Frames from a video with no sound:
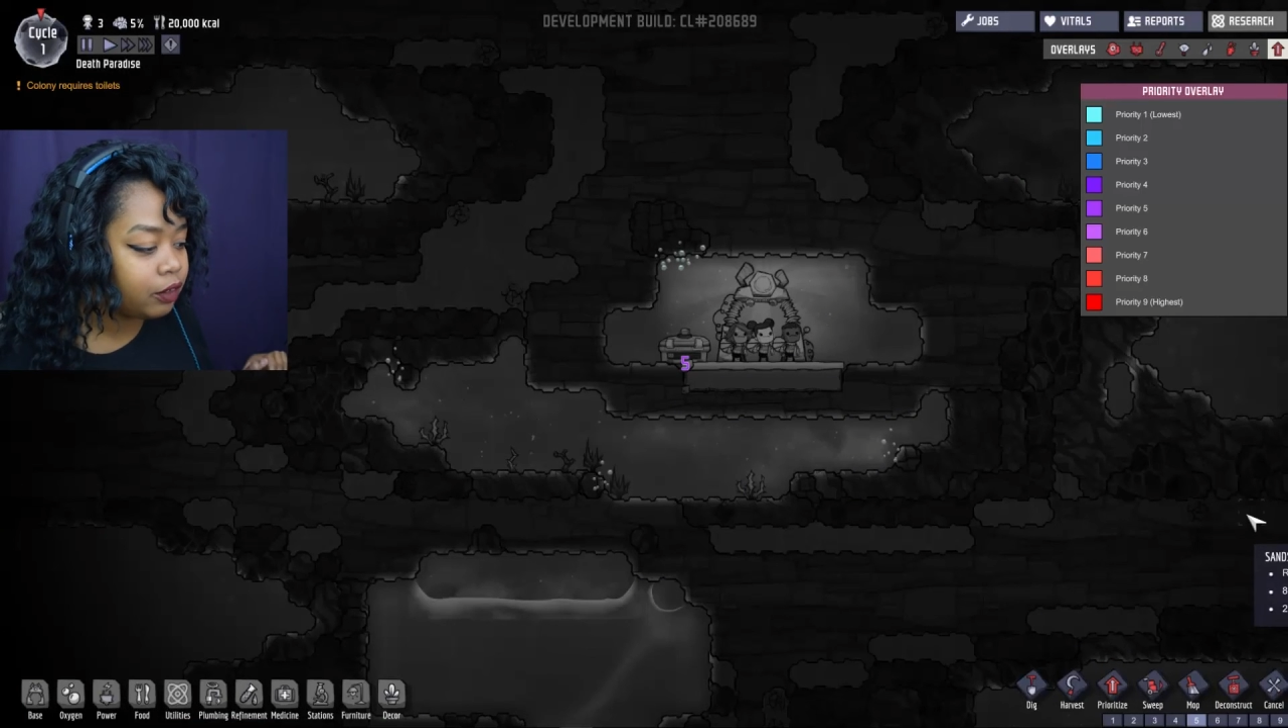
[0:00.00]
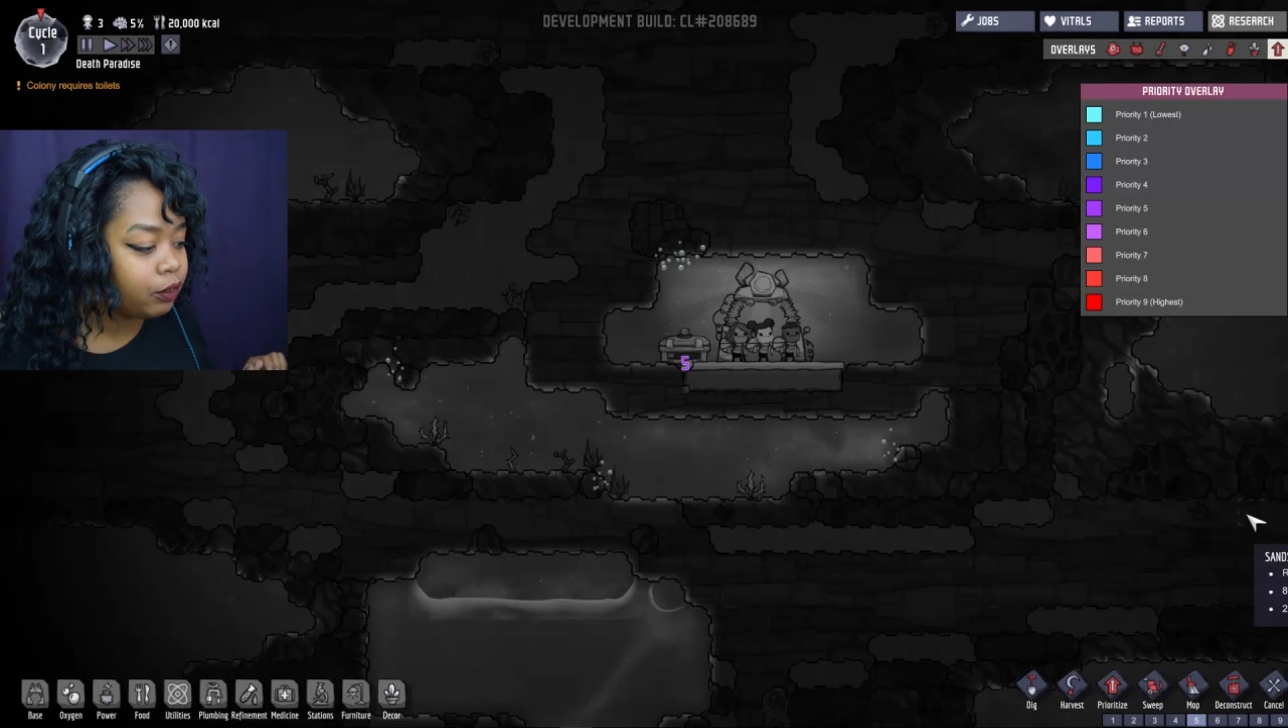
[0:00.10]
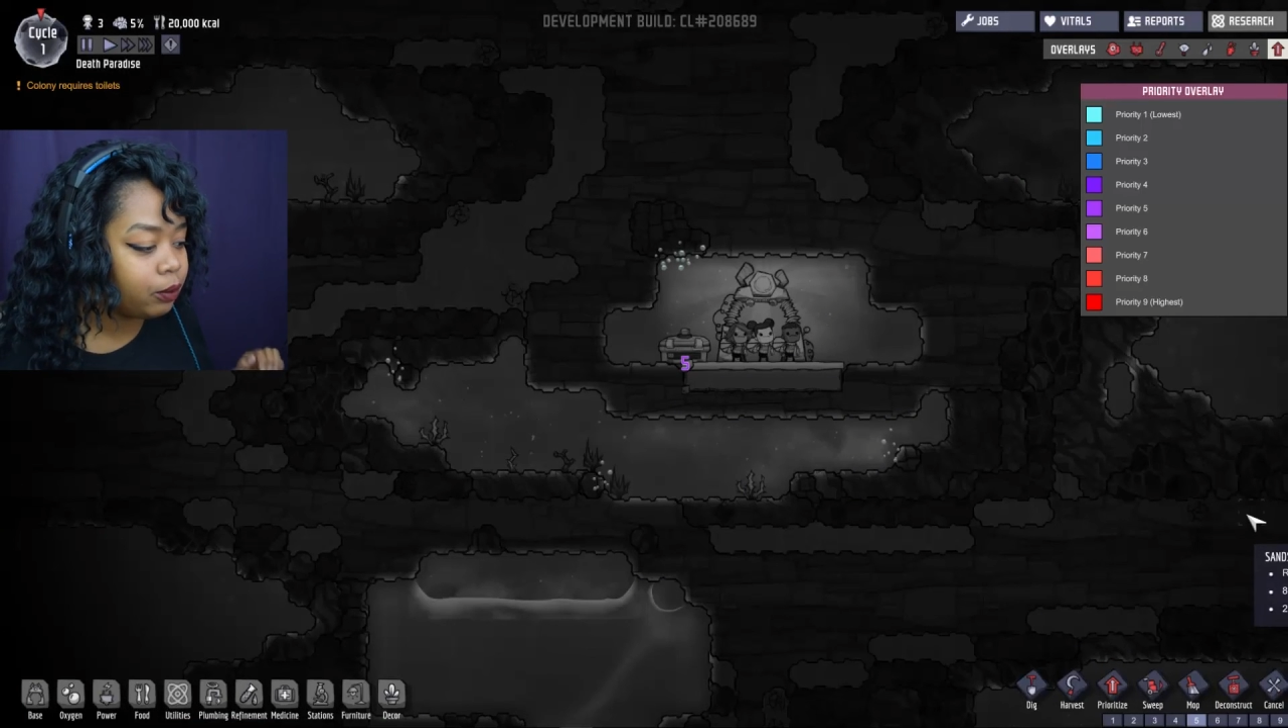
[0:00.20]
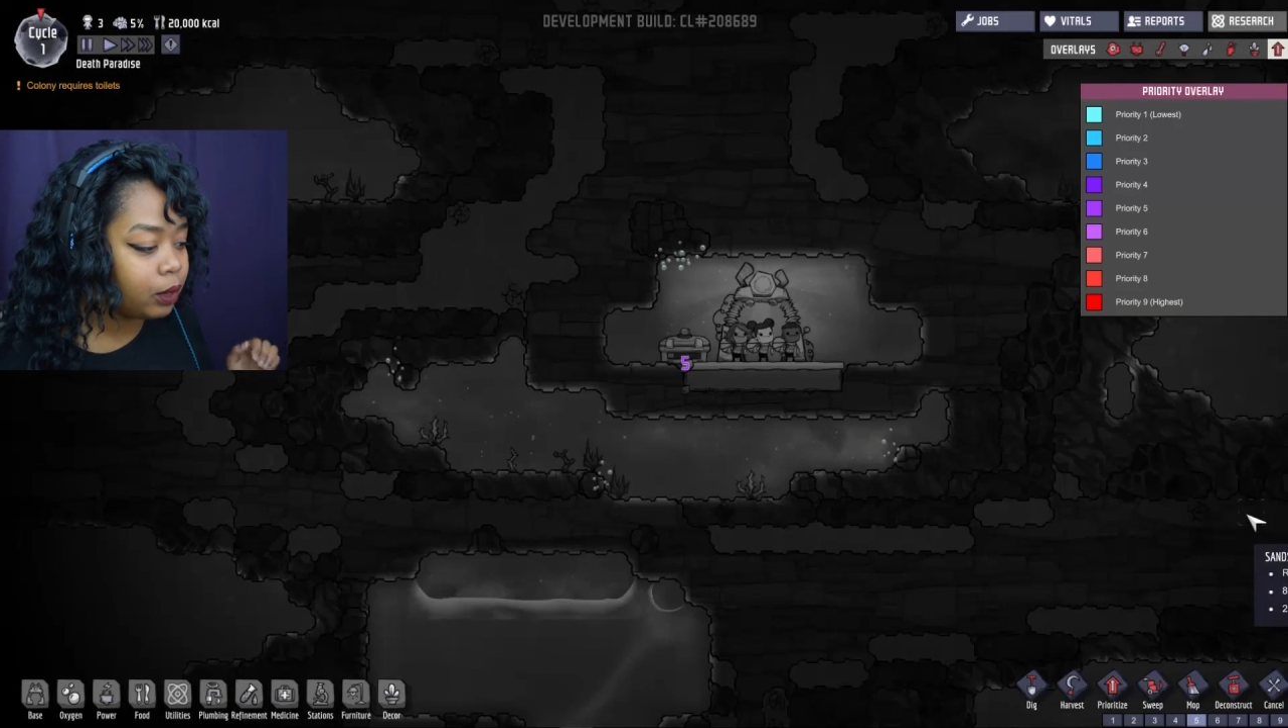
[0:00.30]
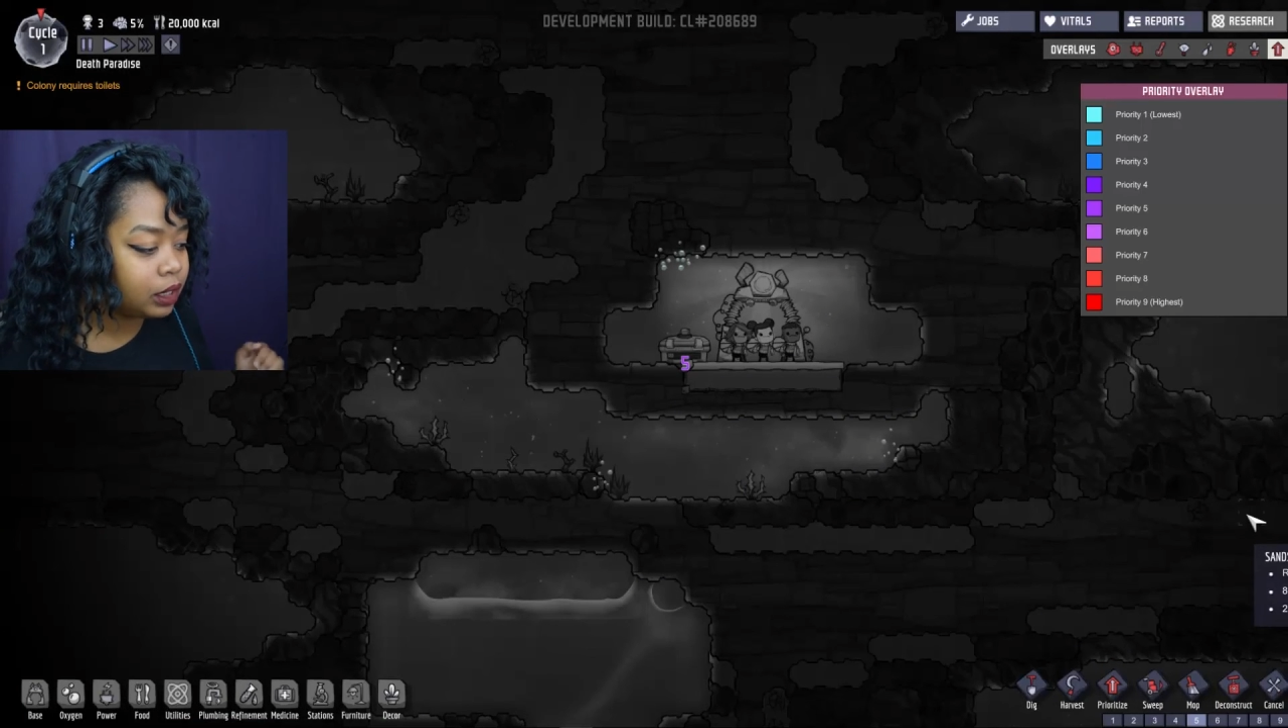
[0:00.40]
if
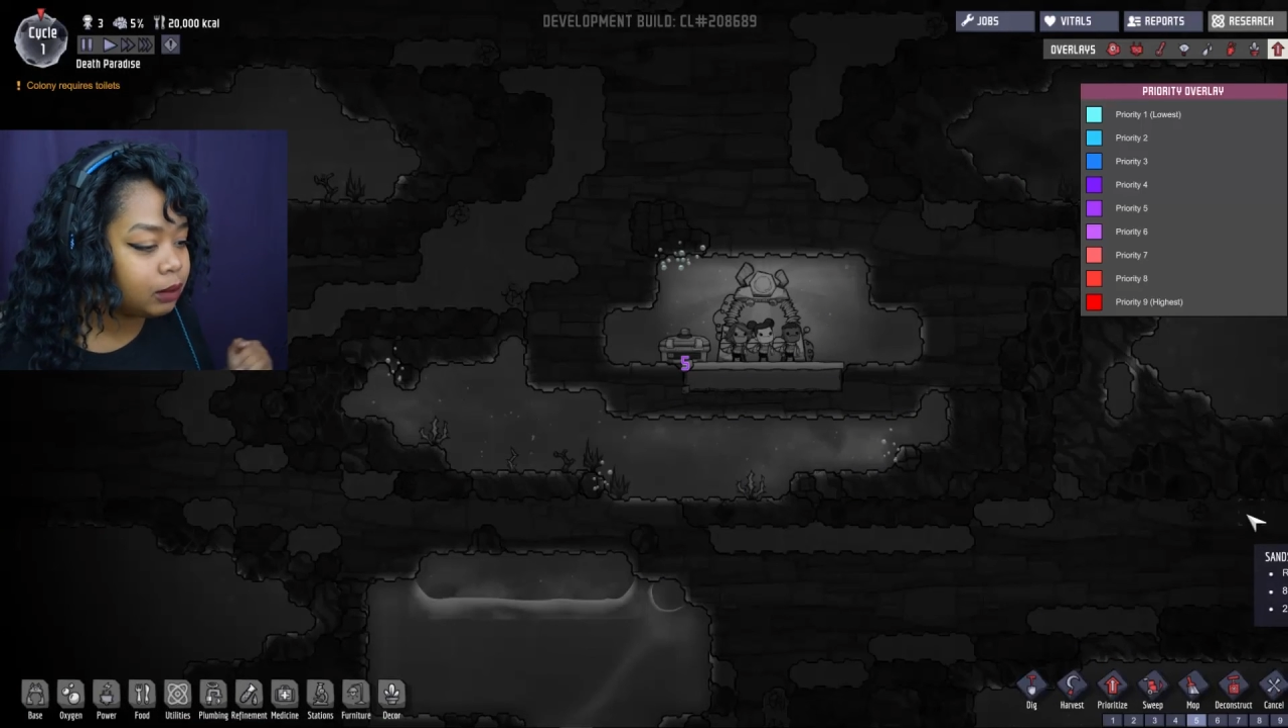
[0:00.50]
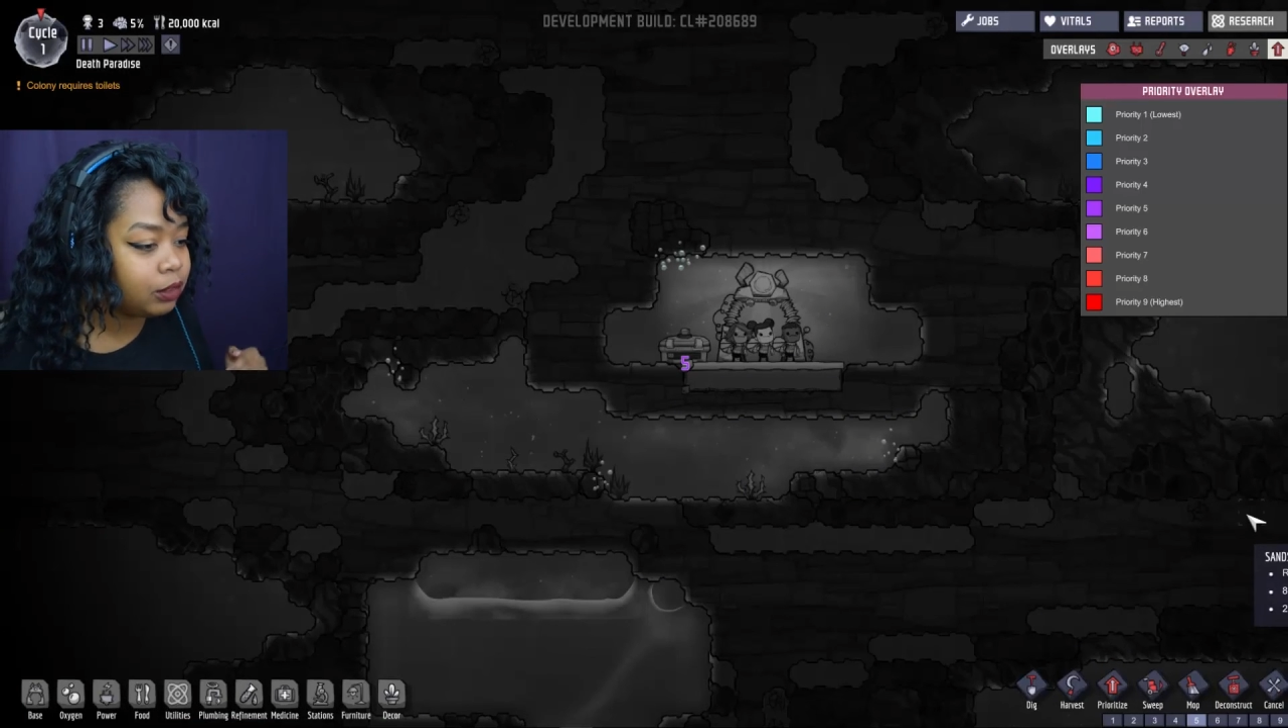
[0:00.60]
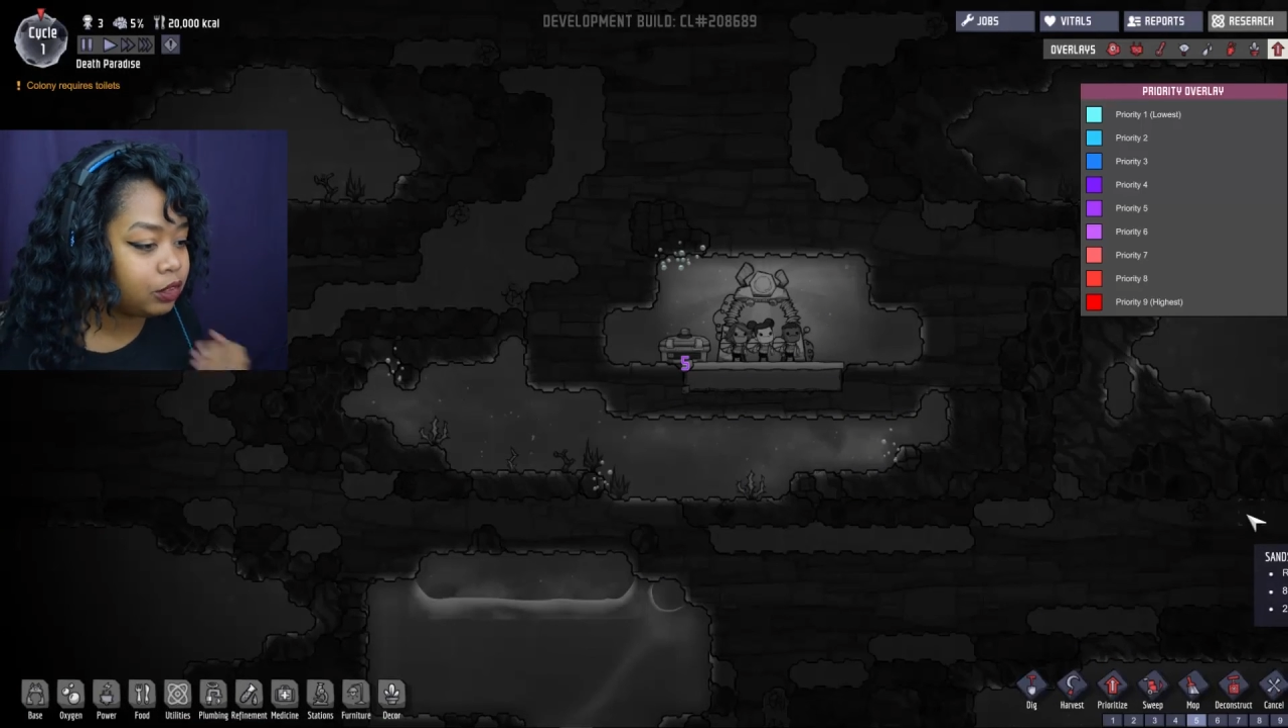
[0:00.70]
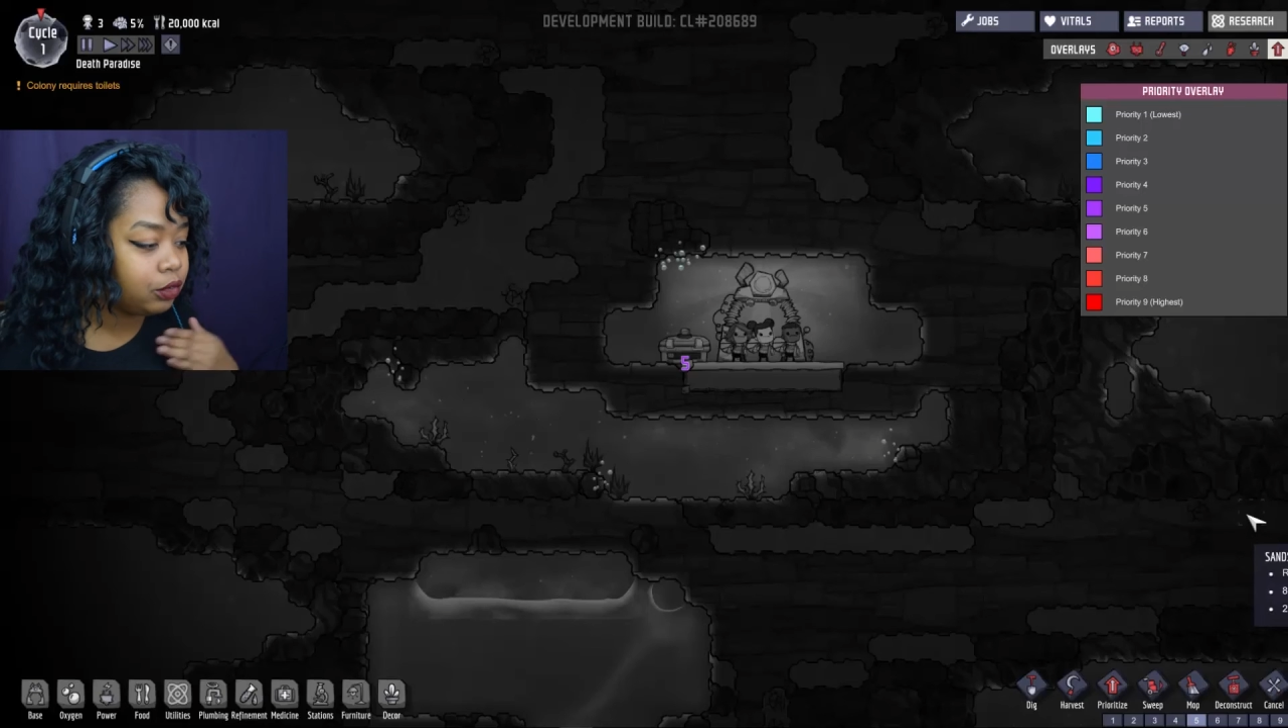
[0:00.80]
you want them to